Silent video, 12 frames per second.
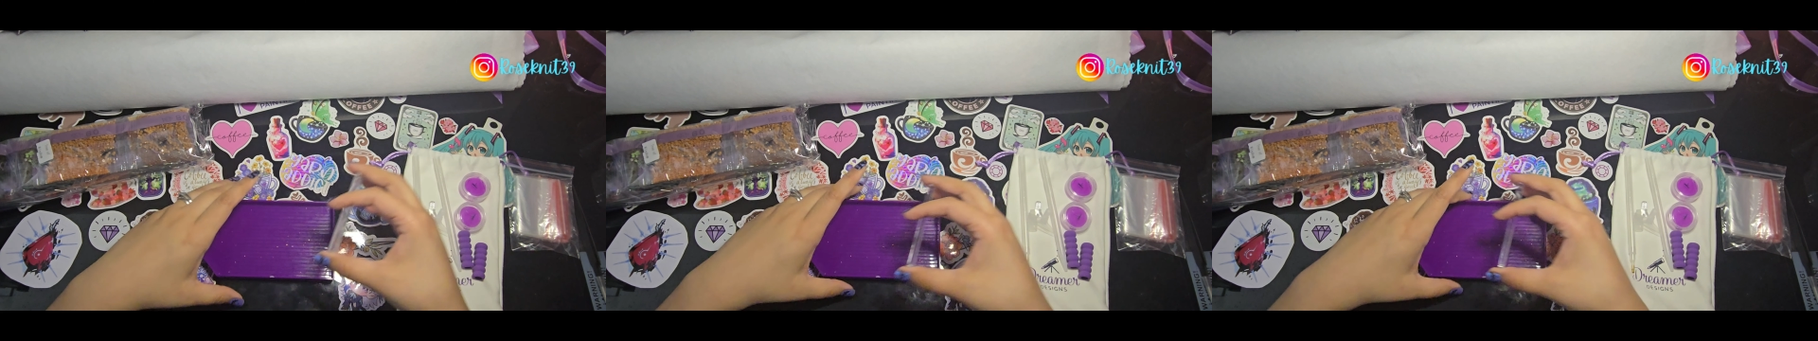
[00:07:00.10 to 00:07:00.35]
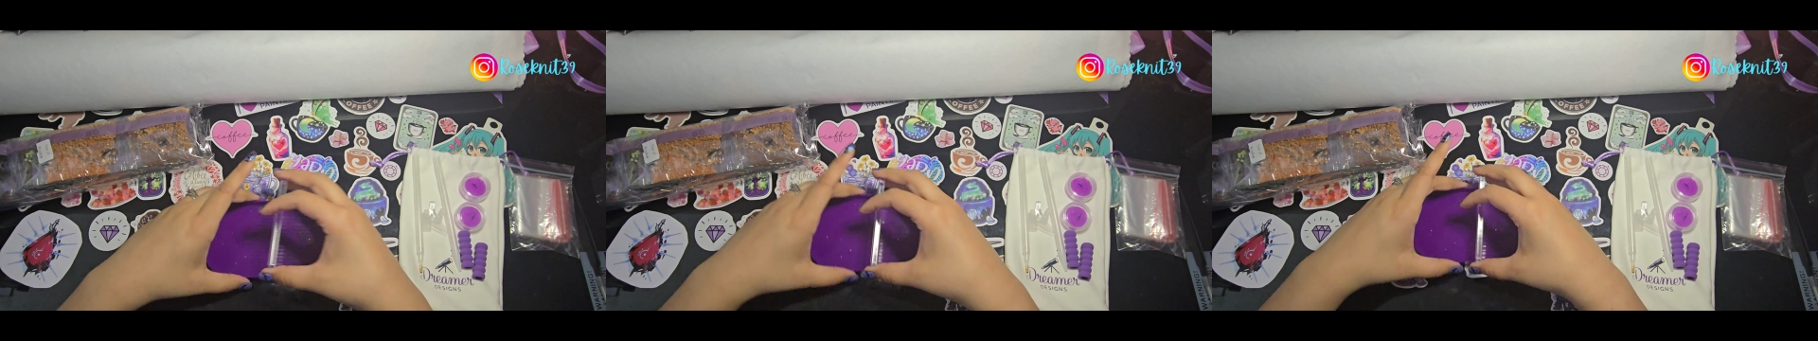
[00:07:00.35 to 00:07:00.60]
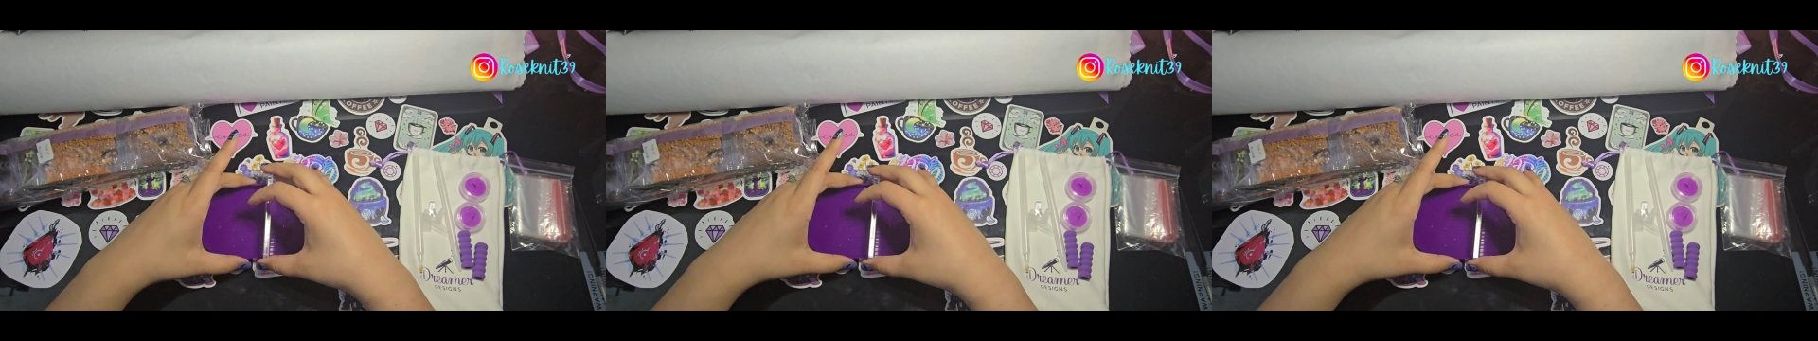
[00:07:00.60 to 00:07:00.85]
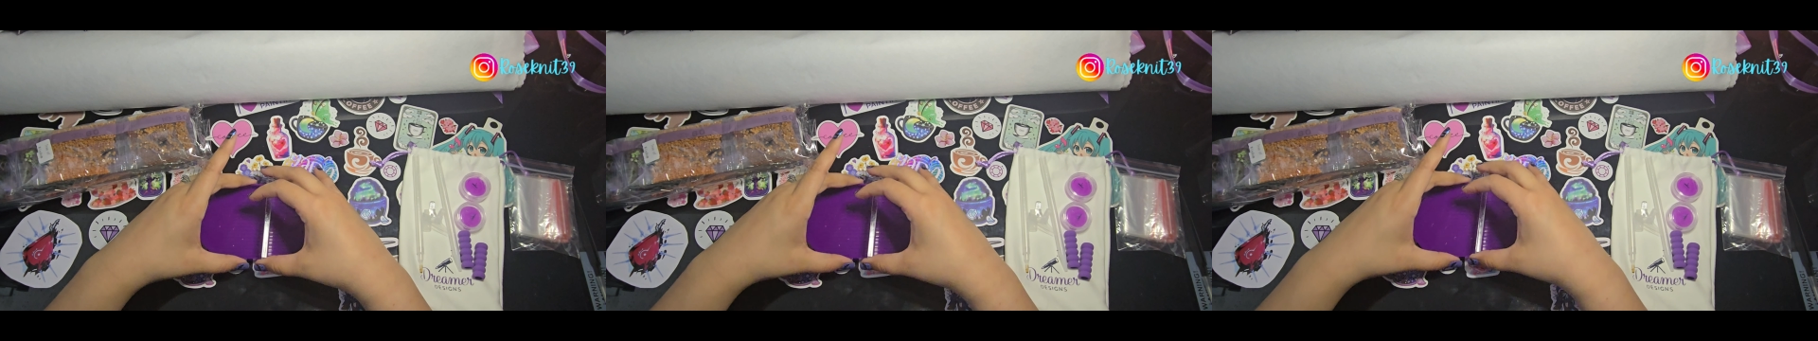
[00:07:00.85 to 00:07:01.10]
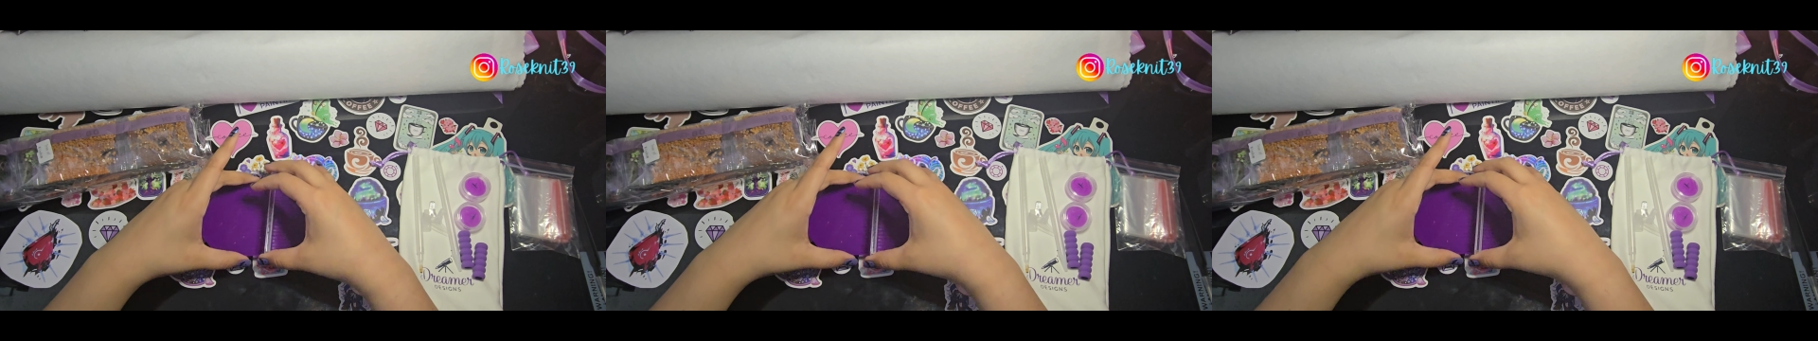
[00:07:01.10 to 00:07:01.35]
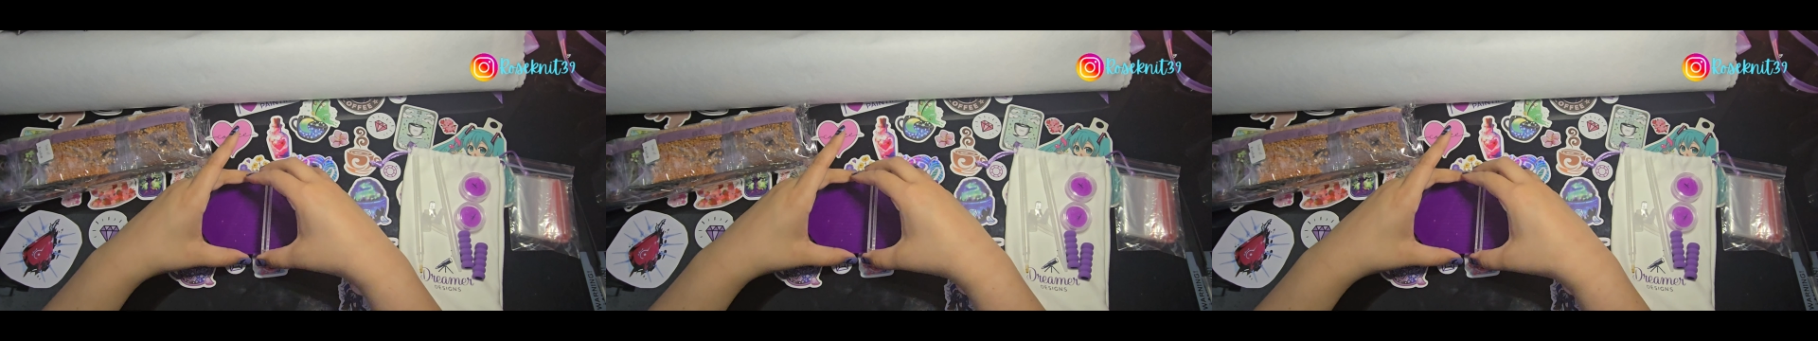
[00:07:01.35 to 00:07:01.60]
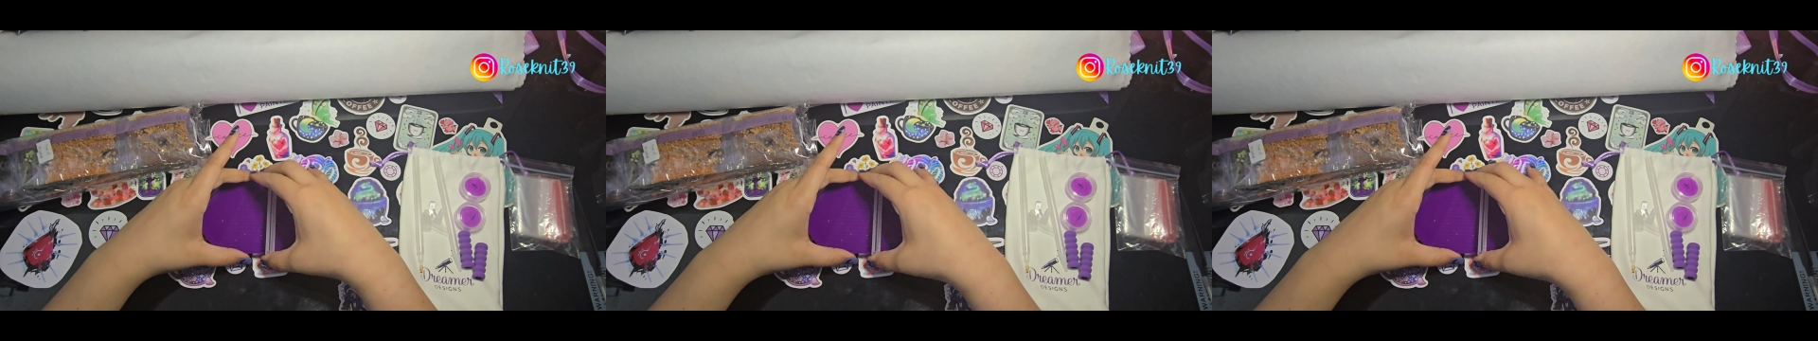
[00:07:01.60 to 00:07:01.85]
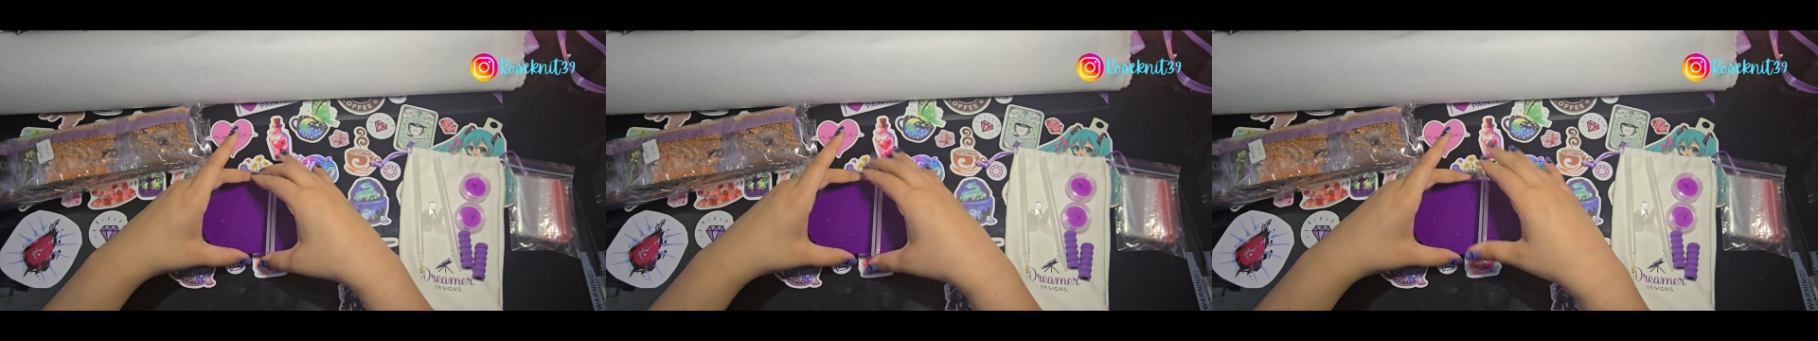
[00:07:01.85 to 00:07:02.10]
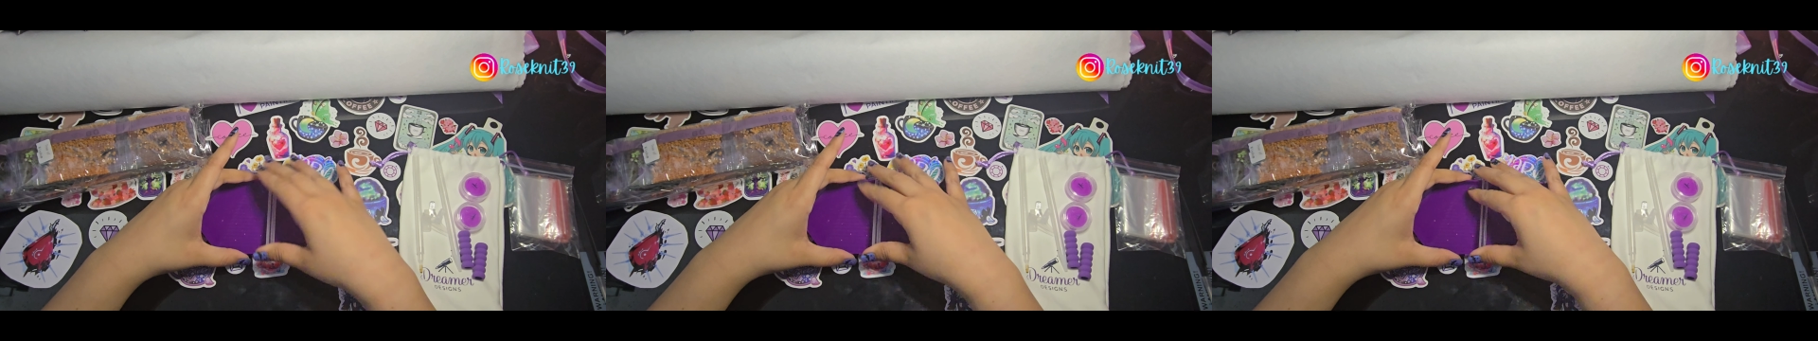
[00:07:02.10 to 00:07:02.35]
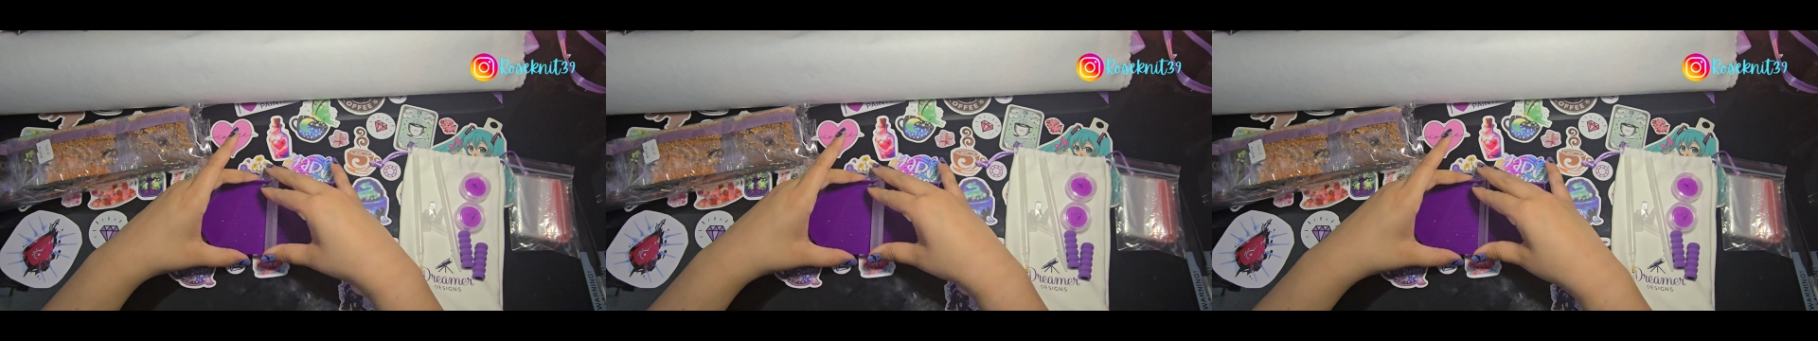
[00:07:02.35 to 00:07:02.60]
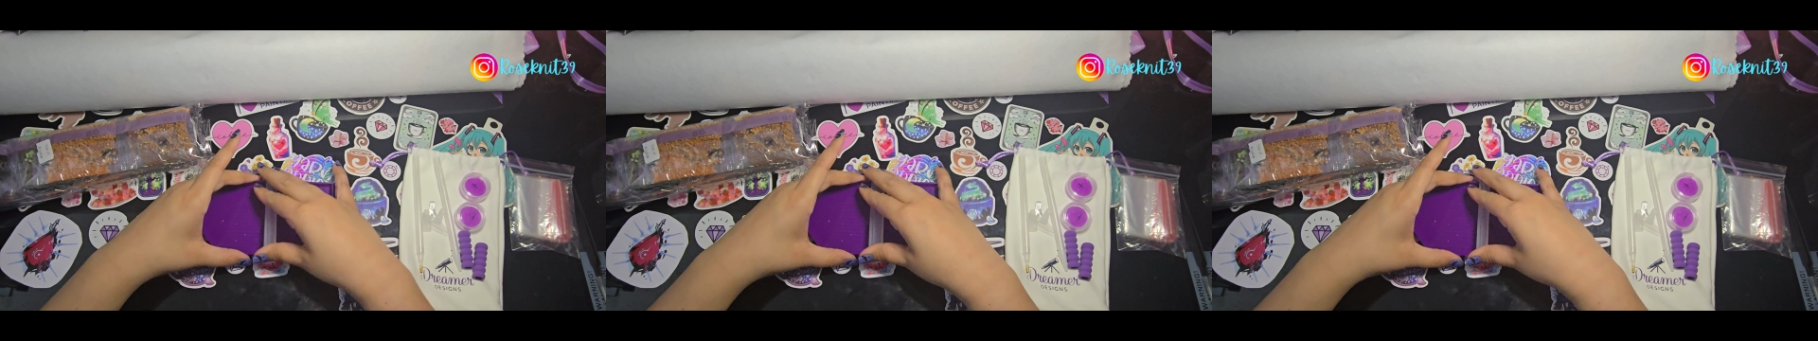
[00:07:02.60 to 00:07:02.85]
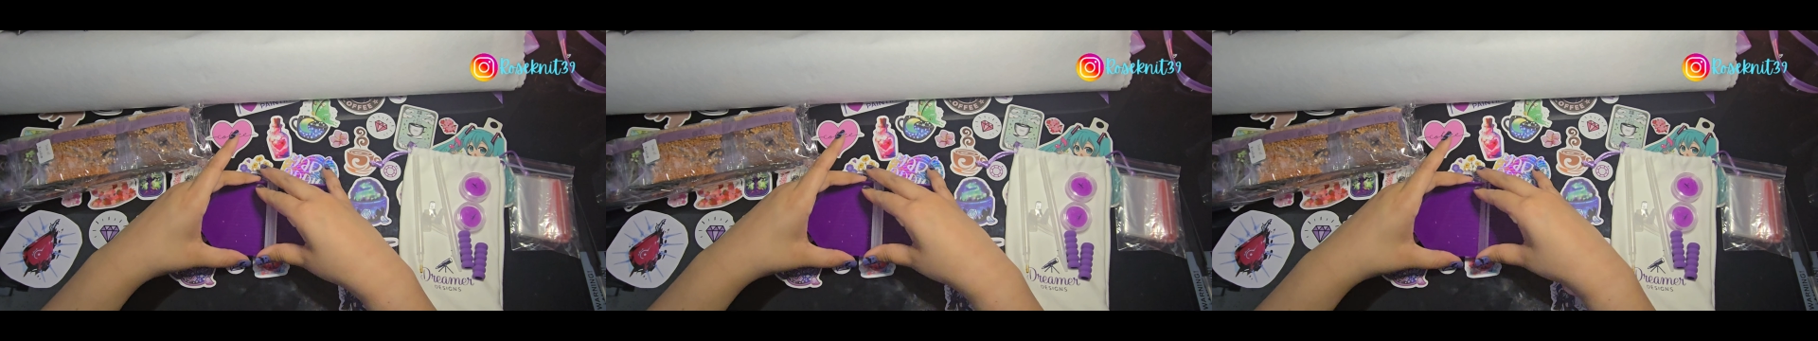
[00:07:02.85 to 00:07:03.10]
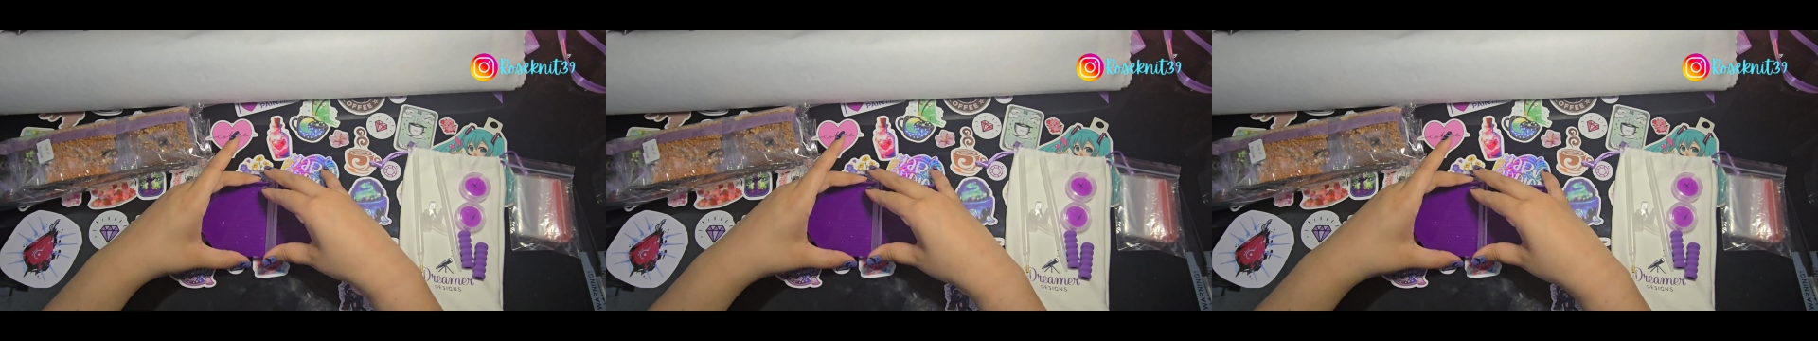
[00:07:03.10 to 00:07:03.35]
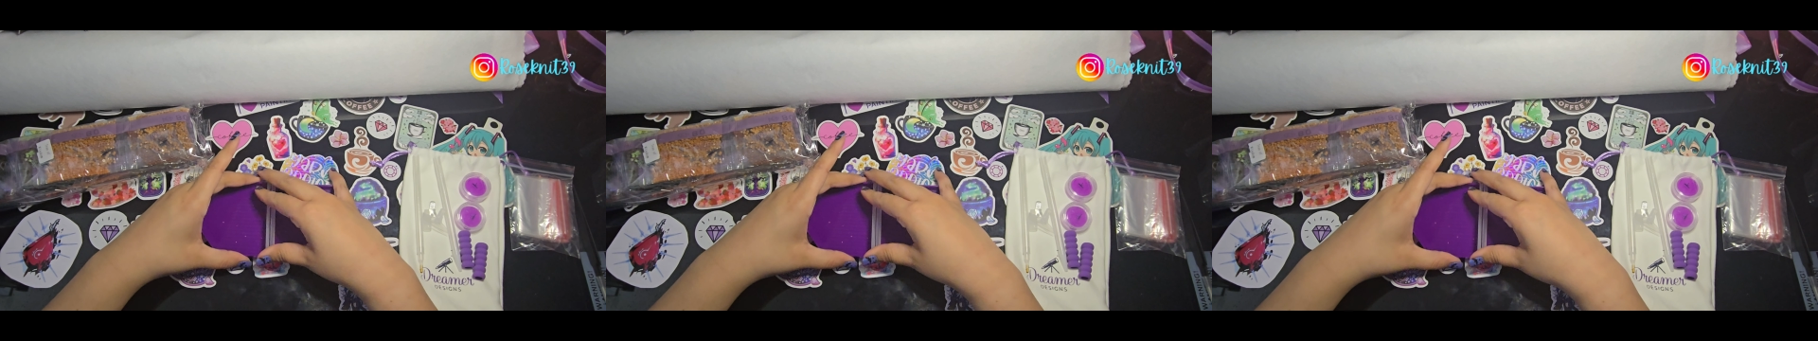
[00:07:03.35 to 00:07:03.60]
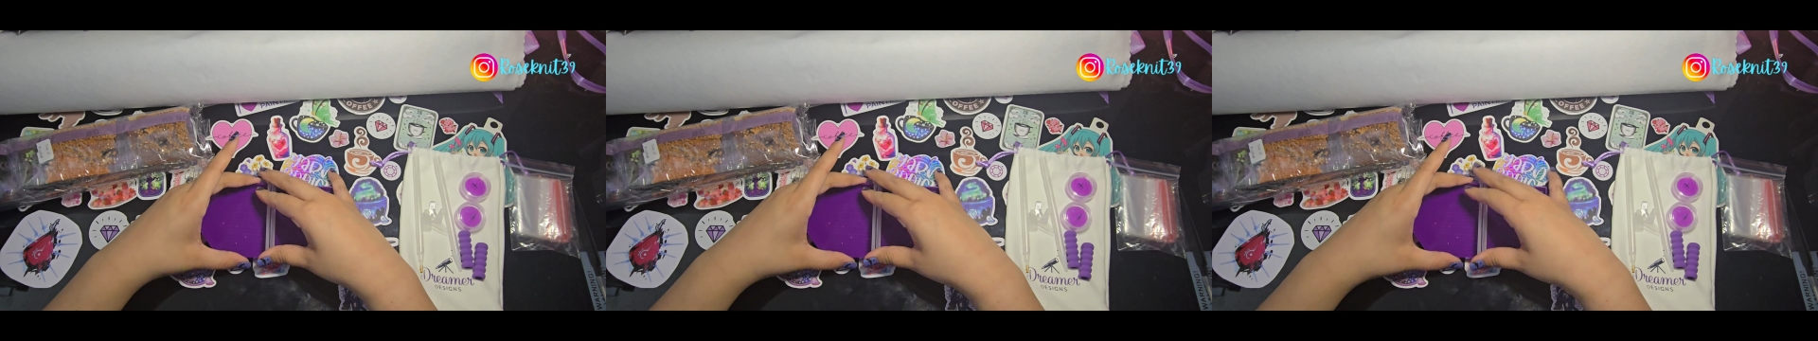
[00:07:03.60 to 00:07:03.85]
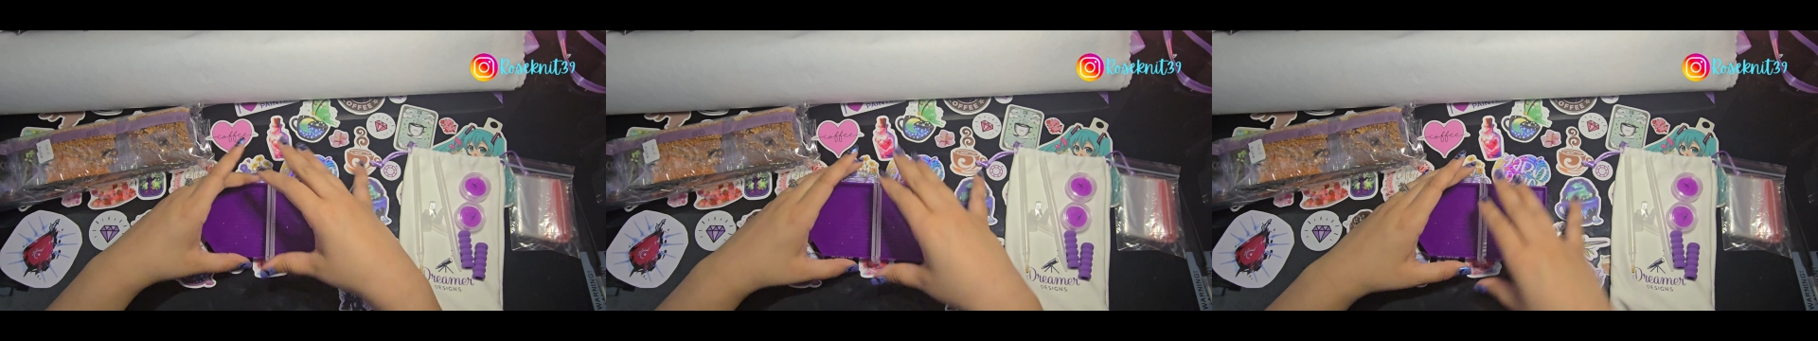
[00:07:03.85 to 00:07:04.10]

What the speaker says: [unreadable: no face in view]